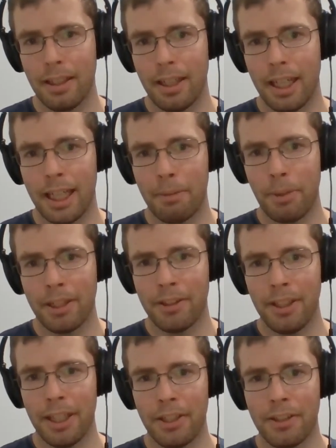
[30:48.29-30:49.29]
You can
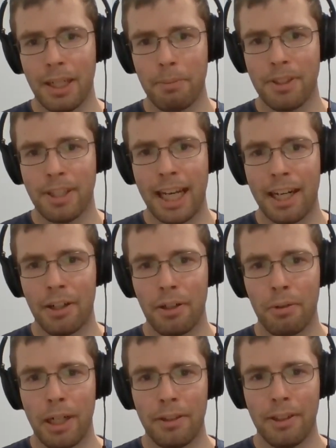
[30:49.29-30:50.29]
see there is some scatter
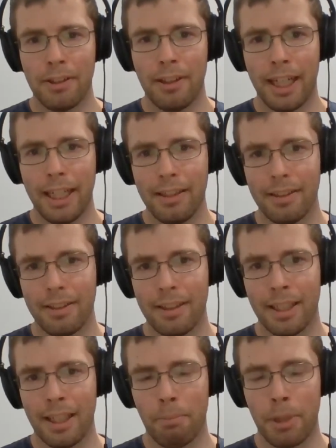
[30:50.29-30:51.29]
around this line.
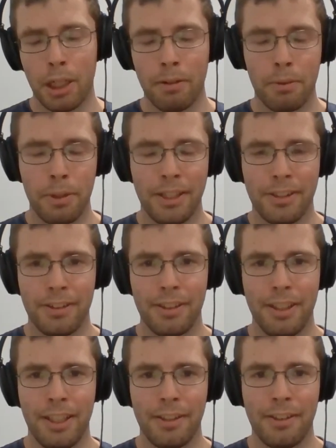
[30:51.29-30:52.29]
Part of the reason
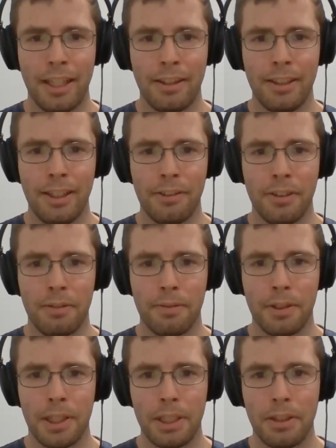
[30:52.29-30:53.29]
is that these
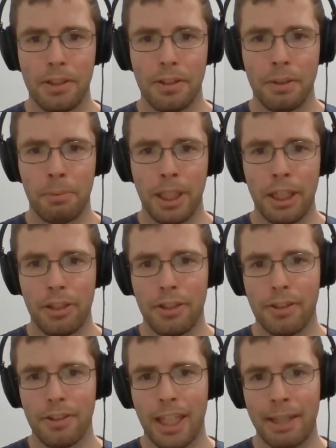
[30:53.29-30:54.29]
different
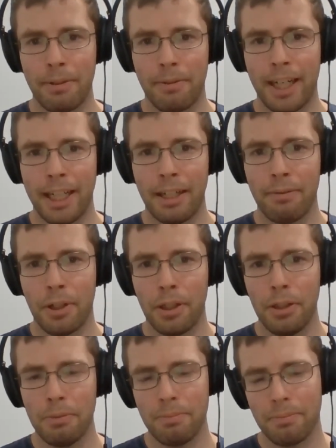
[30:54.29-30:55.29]
simulations have a finite
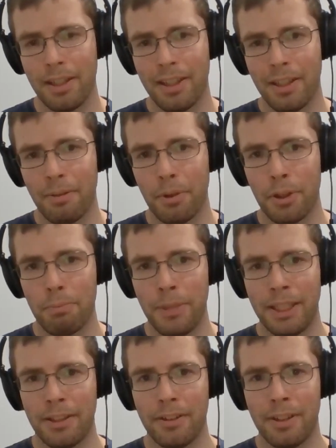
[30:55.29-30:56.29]
volume, which
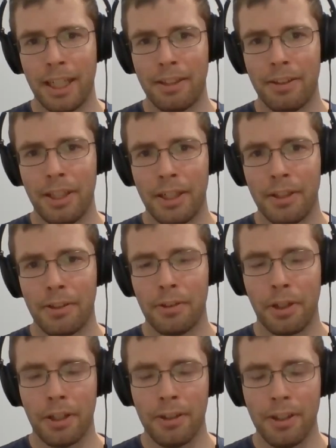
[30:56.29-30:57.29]
means that there is
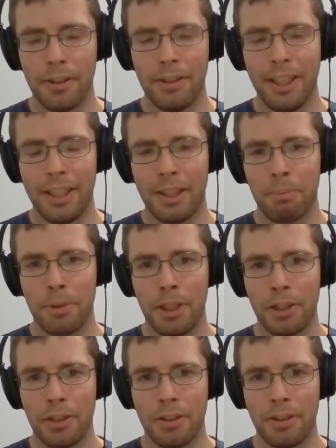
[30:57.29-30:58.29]
stochasticity in the
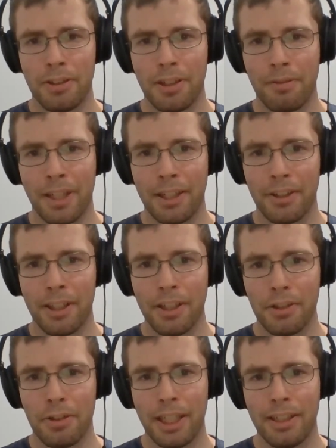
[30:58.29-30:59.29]
prediction of galaxy
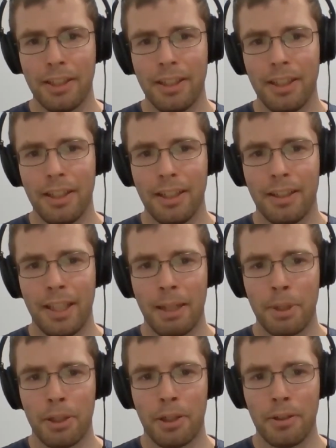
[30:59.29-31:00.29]
clustering, and
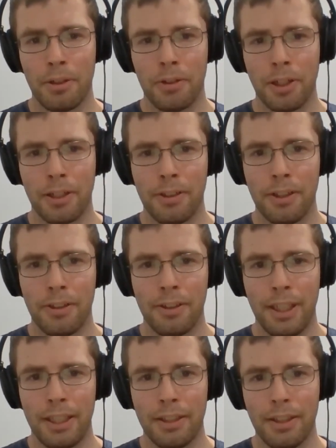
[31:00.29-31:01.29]
thereby also
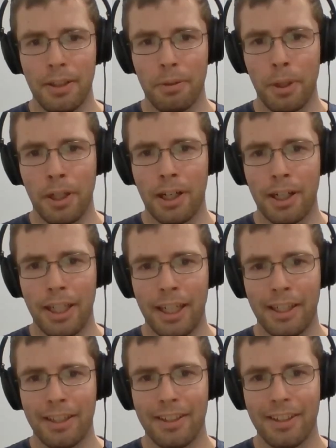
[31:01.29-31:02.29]
stochasticity
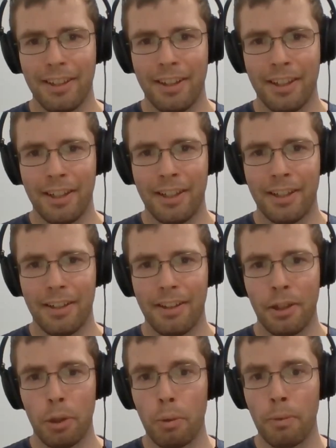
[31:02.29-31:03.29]
regarding the
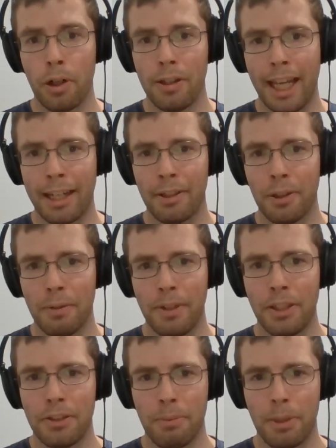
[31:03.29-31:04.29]
overall likelihood of
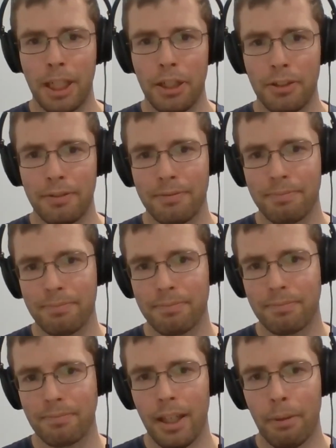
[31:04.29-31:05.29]
each simulation.
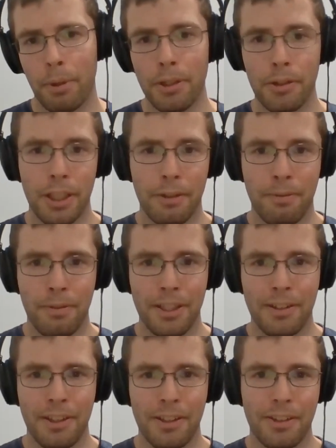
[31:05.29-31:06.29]
Once you have
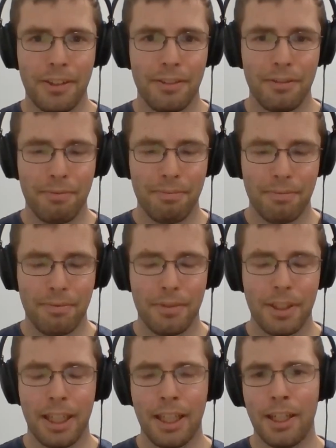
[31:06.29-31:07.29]
fit this
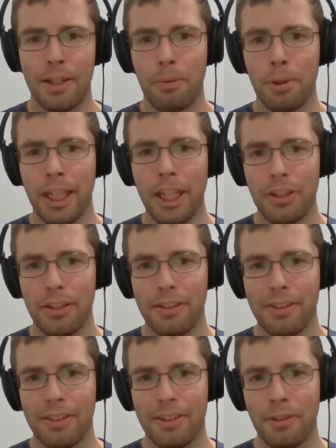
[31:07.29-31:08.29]
relation,
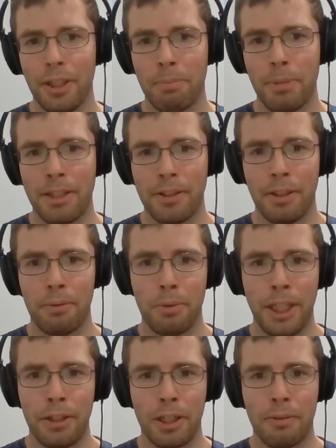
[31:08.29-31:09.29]
you can basically
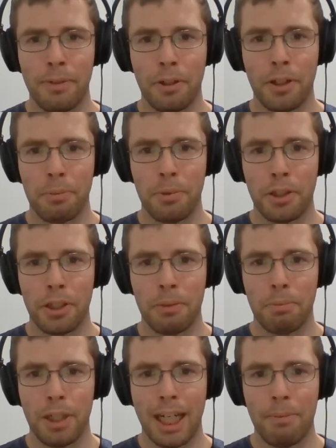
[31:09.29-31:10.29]
read off your
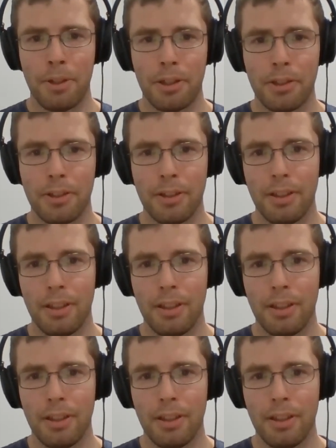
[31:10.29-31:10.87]
cosmological parameters.